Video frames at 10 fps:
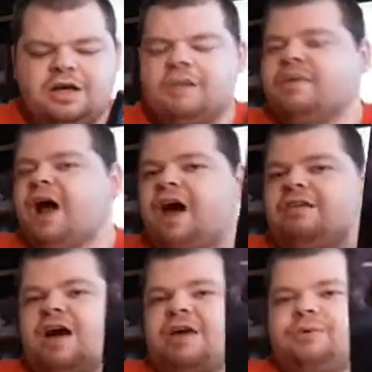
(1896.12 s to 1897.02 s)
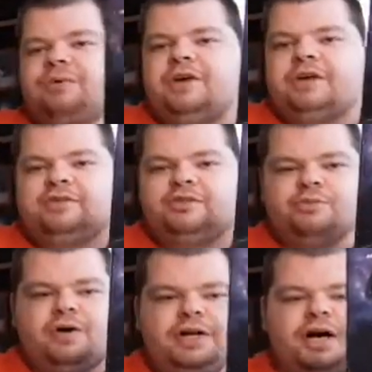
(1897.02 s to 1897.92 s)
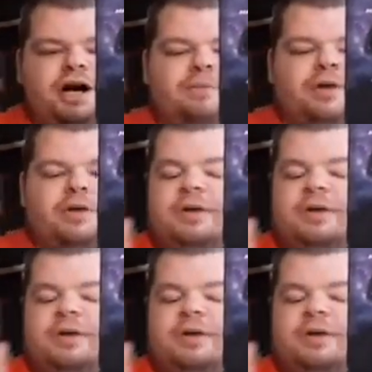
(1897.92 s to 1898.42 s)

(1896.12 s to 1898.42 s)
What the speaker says: But I really like this one, and